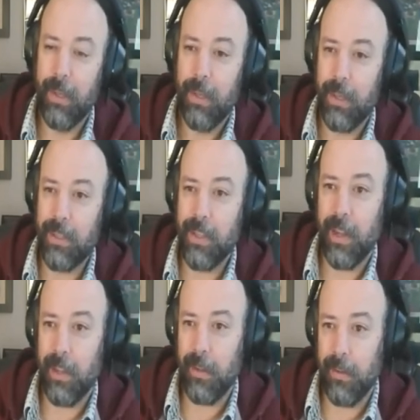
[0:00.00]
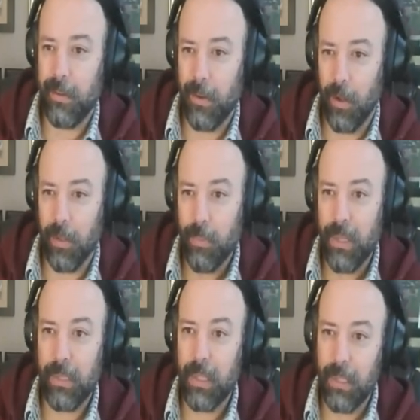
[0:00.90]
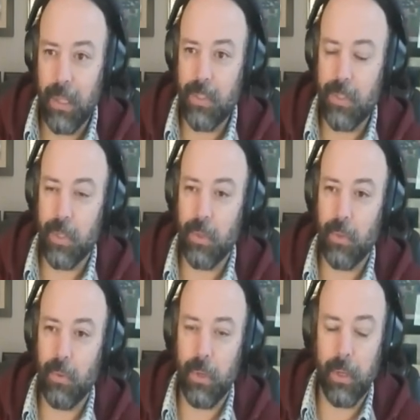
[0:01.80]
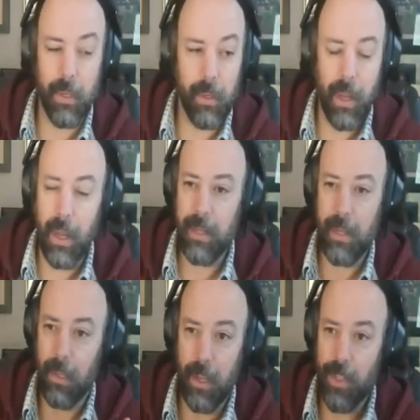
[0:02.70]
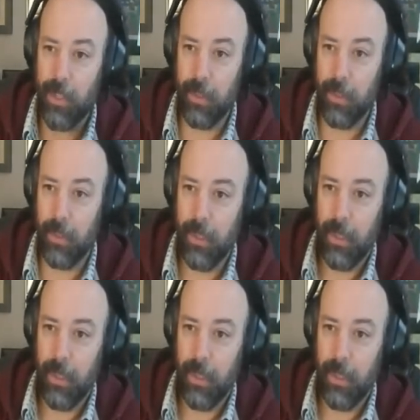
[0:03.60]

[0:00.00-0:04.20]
is that it ultimately leads to an ideological,